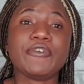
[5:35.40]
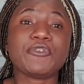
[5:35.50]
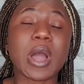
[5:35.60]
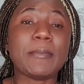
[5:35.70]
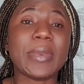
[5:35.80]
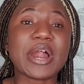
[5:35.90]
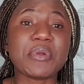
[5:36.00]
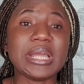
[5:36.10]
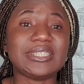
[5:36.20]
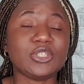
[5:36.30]
If you are
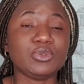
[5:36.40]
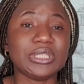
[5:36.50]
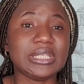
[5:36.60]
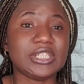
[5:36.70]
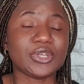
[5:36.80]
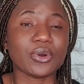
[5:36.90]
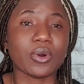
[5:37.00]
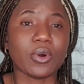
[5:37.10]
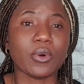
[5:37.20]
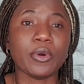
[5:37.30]
married, you need
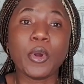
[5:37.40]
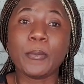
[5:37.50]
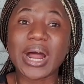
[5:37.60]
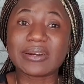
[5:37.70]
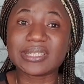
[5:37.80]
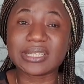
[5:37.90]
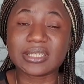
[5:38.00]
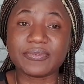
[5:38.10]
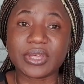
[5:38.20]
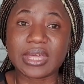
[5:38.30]
your marriage
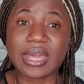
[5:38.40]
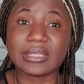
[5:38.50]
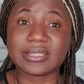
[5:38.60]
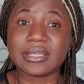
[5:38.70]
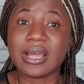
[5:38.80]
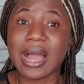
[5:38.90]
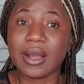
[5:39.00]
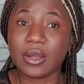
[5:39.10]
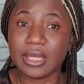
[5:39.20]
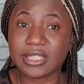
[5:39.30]
certificate.
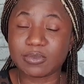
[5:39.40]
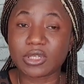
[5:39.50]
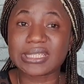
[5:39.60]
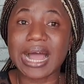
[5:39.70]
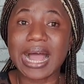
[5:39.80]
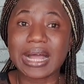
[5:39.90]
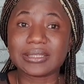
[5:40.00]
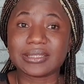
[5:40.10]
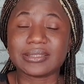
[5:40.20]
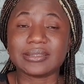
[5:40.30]
It must
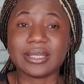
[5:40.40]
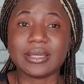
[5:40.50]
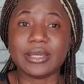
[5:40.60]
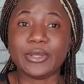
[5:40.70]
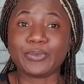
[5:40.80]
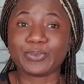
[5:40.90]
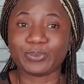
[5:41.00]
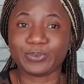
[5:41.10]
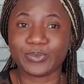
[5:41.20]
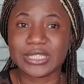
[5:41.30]
have the
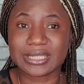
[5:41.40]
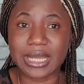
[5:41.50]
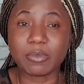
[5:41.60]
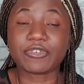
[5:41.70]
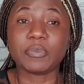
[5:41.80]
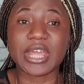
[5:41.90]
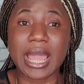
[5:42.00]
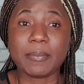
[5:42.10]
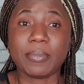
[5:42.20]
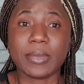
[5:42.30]
stamp from
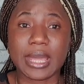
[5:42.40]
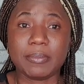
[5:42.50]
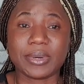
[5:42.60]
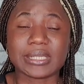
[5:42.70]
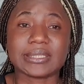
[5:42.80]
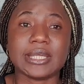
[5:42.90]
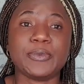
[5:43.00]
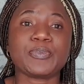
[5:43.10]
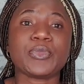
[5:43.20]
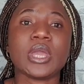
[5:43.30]
the
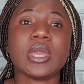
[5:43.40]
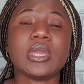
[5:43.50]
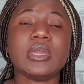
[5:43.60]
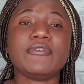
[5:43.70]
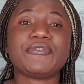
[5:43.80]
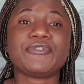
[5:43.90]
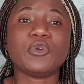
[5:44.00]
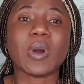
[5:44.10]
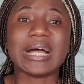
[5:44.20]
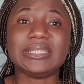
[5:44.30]
embassy. If
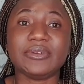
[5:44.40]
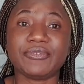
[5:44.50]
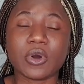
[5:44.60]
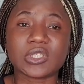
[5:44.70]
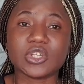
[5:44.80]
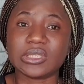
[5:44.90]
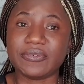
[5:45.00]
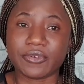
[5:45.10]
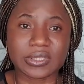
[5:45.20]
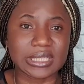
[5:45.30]
you are divorced, your
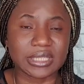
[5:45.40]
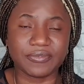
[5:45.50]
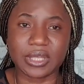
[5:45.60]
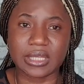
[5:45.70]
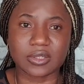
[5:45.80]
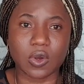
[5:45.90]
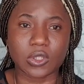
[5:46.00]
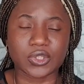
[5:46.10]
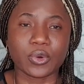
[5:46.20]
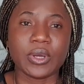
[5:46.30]
divorce certificate
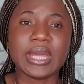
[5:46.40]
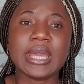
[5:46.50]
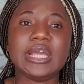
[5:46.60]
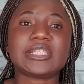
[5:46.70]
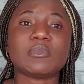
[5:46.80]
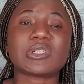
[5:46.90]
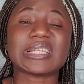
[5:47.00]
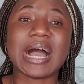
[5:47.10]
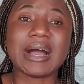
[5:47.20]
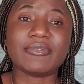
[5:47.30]
also, it
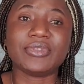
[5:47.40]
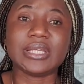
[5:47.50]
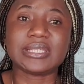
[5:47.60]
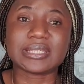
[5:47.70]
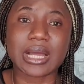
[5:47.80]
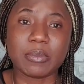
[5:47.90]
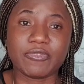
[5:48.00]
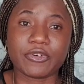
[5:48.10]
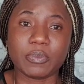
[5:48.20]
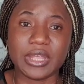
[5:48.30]
must have the
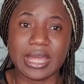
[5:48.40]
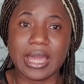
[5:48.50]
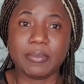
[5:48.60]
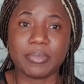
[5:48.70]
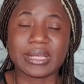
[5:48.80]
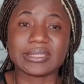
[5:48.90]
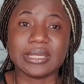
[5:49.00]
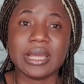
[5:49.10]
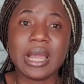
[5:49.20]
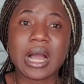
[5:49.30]
stamp from the
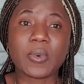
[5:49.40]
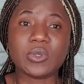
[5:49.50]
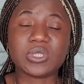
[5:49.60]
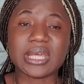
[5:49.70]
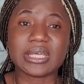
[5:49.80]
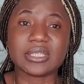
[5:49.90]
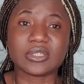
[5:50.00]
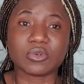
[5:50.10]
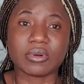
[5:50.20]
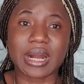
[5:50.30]
embassy. And when you take it
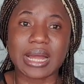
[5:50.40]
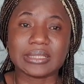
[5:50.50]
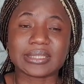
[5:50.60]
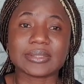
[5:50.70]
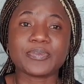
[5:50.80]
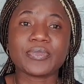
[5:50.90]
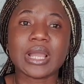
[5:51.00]
to Graz,